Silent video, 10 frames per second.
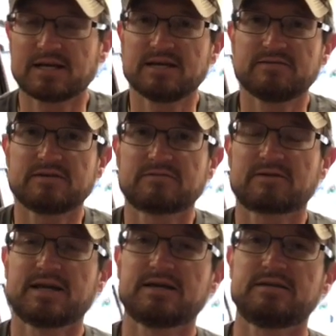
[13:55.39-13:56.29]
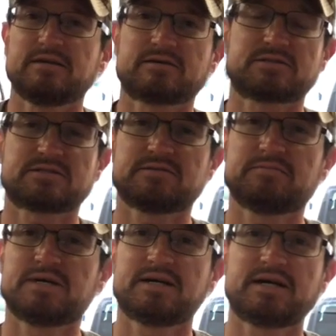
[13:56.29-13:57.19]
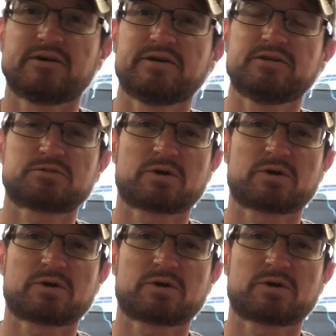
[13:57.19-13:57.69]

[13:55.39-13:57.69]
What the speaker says: I even ran near some areas